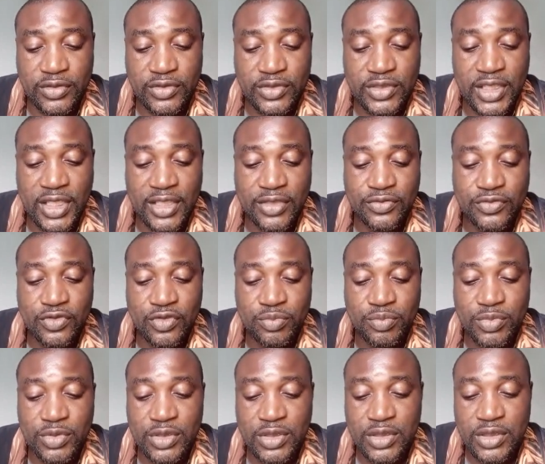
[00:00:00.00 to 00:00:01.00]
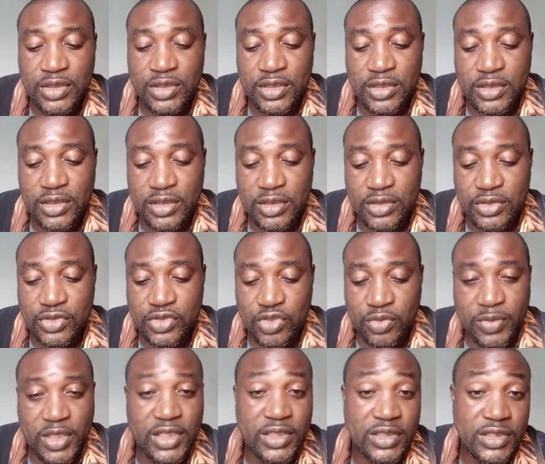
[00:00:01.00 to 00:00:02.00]
style group.
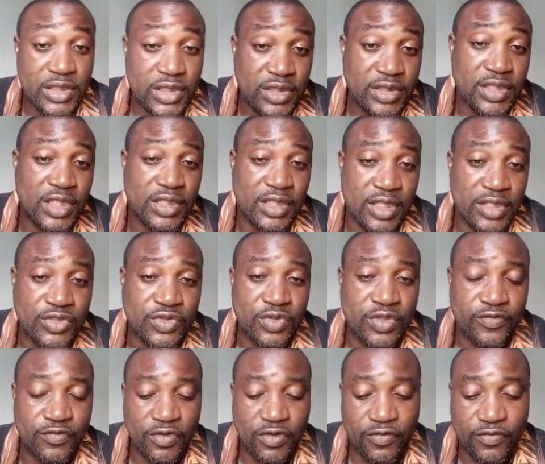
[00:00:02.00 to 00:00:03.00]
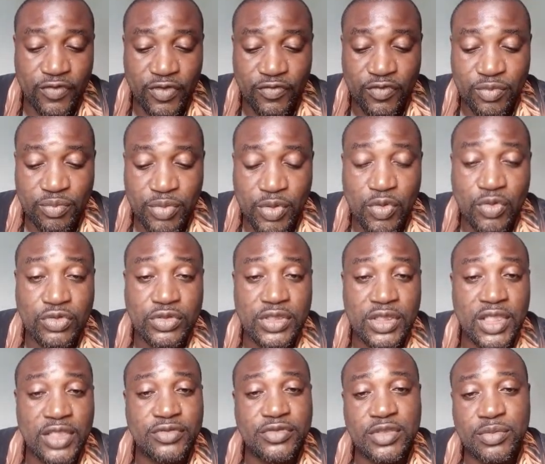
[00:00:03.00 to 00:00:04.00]
So many things that are so involved, even
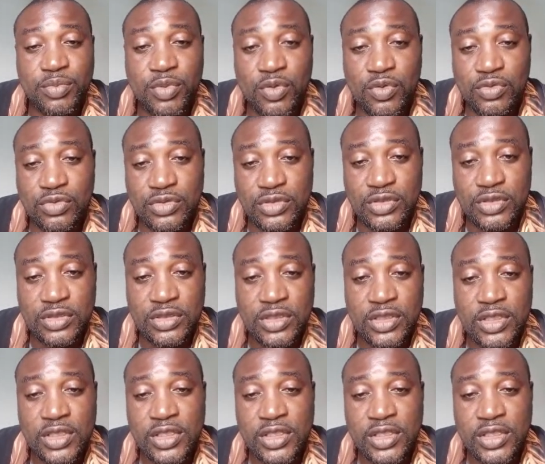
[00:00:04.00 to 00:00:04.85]
poles, electric poles.